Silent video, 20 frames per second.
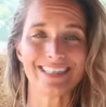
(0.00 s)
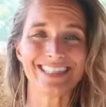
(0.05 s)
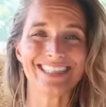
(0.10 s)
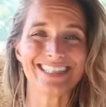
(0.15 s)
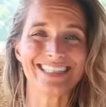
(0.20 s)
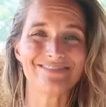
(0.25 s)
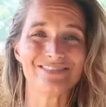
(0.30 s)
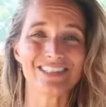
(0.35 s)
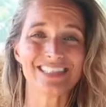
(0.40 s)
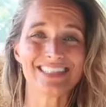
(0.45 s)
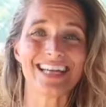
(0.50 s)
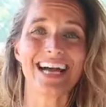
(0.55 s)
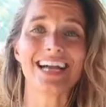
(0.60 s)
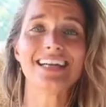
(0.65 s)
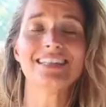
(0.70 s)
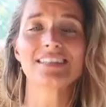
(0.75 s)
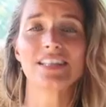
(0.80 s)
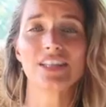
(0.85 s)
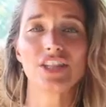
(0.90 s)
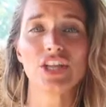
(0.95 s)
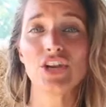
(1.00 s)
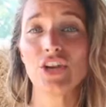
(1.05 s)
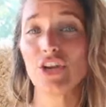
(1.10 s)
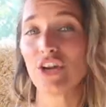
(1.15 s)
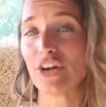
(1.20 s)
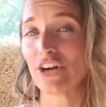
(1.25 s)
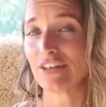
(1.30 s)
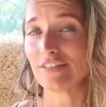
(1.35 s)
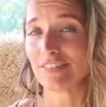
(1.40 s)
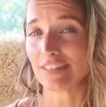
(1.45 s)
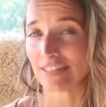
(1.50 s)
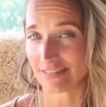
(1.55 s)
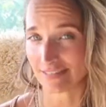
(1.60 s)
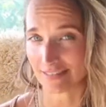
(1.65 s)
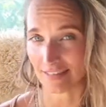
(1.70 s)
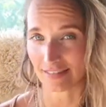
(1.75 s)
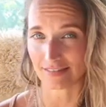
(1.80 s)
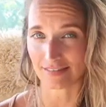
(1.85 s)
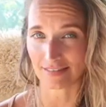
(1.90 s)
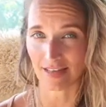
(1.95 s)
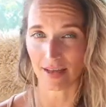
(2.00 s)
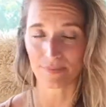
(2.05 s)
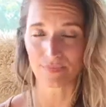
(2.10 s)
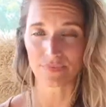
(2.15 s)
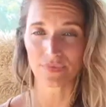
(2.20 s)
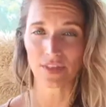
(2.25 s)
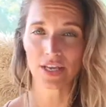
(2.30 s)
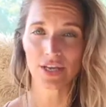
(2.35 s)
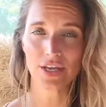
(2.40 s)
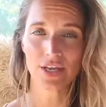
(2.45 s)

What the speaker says: and it resides in the nervous system.